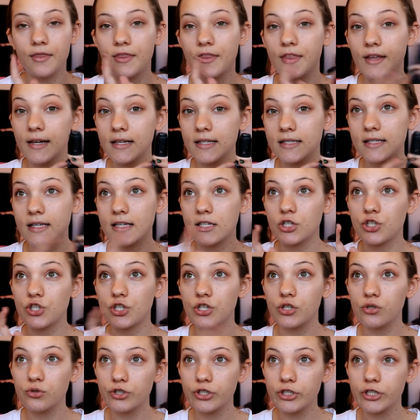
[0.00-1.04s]
This
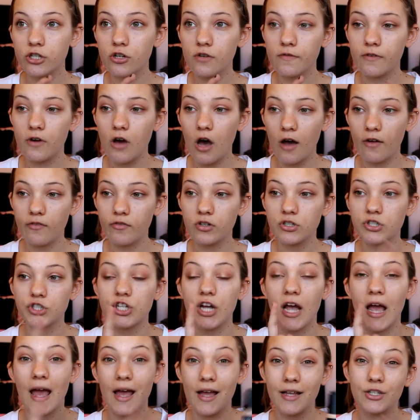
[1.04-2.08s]
is too sheer of
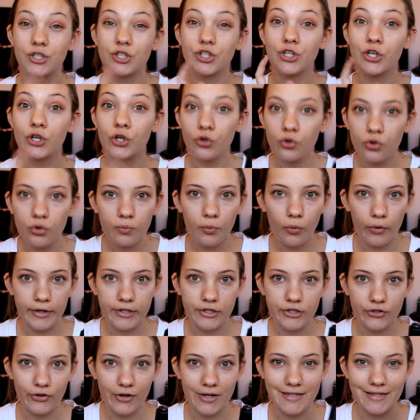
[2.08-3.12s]
coverage and too
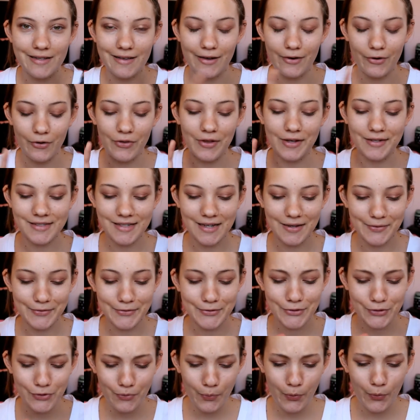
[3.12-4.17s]
moisturizing. I know that
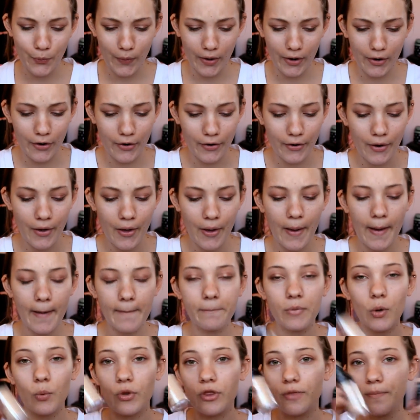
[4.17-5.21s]
sounds super weird,
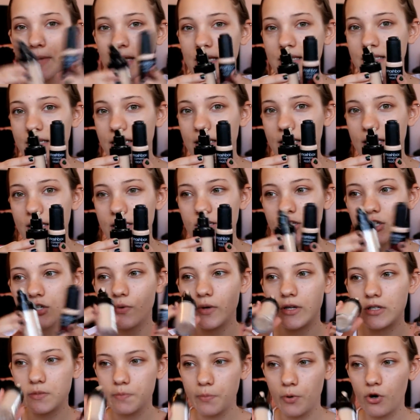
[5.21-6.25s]
but with mixing these
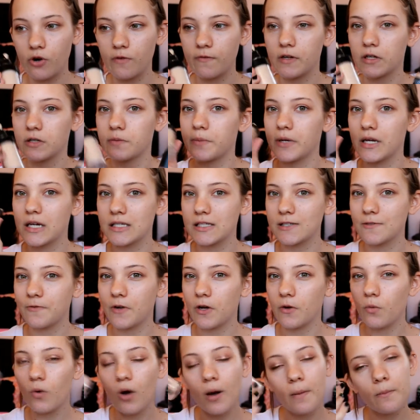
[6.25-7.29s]
two, it's perfect because
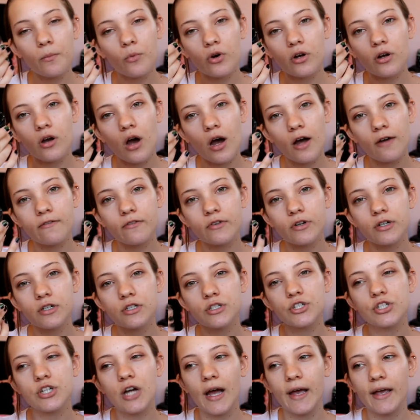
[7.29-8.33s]
if I want more
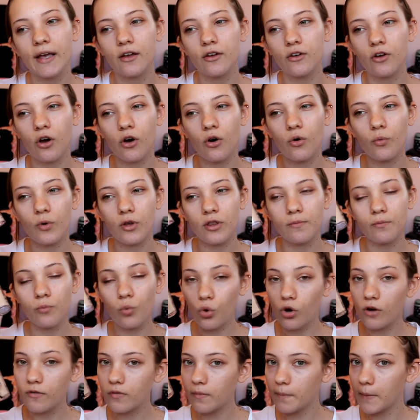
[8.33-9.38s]
coverage, I can go with
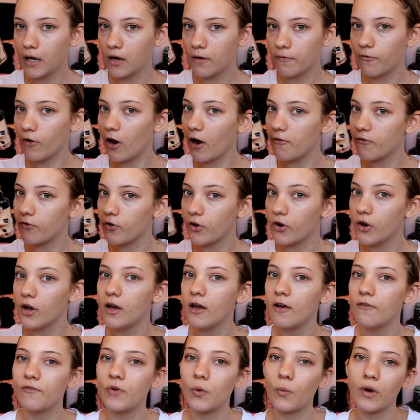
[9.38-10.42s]
more of the Makeup Forever.
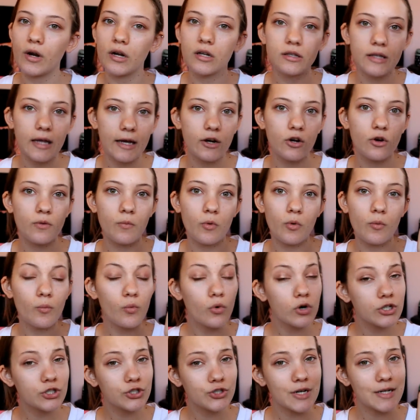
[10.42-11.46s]
If I want a lighter,
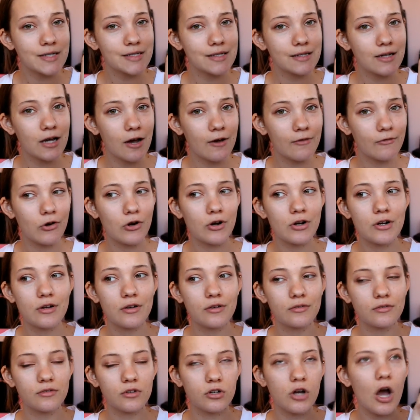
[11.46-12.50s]
more moisturizing
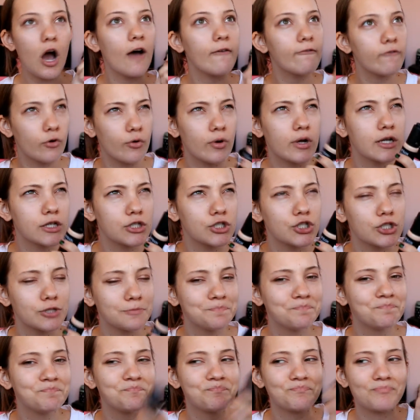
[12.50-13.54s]
coverage,
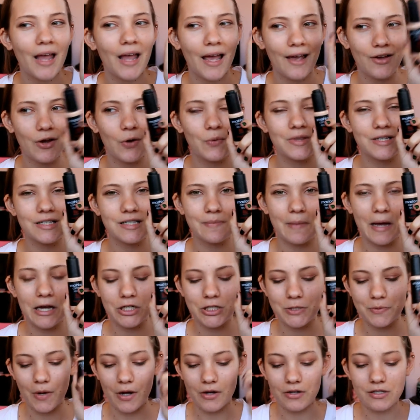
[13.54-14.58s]
I can go with the
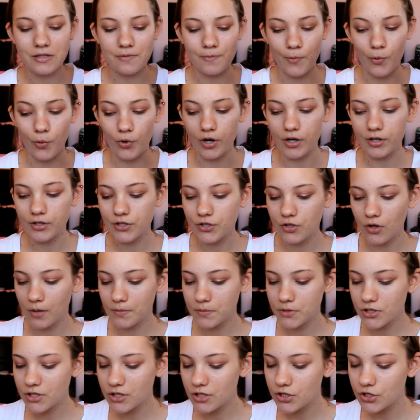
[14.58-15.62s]
Smashbox more. So
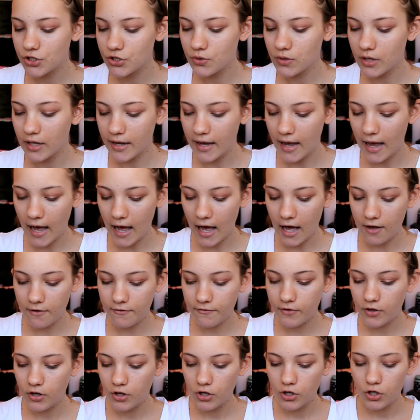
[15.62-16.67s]
I'm just going to do like
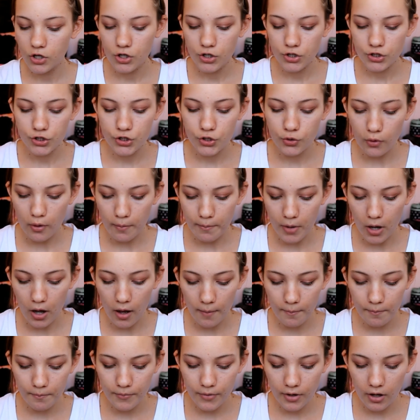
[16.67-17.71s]
half to a
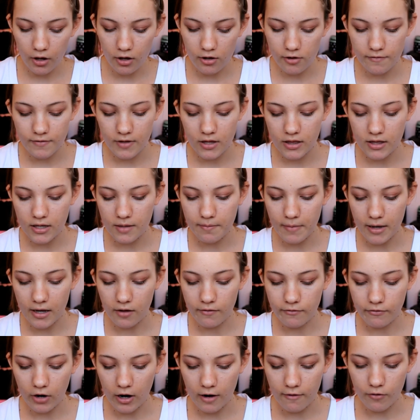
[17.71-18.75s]
pump of the
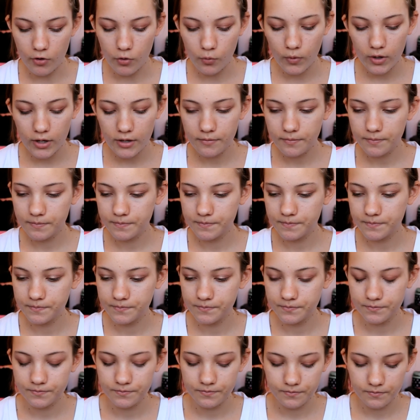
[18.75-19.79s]
Makeup Forever one.
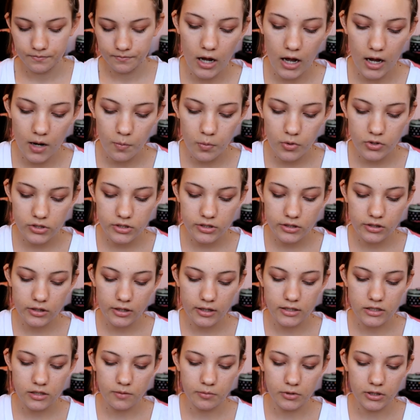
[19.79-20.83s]
And I personally
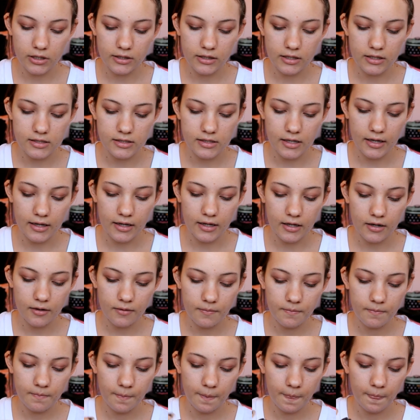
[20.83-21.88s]
like to blend this
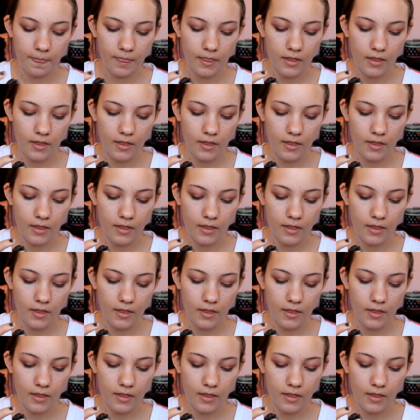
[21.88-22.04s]
in